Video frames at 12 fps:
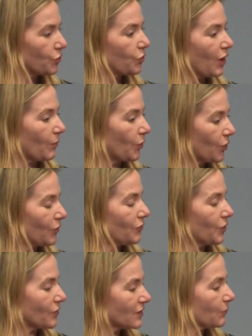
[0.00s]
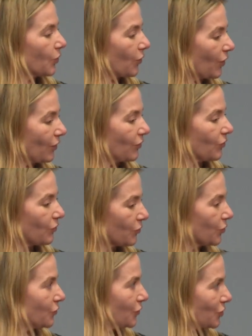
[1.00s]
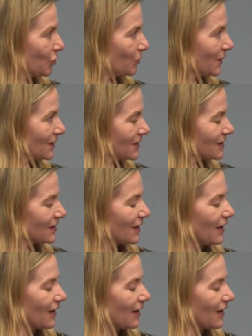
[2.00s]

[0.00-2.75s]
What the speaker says: who are focusing more on food for humans.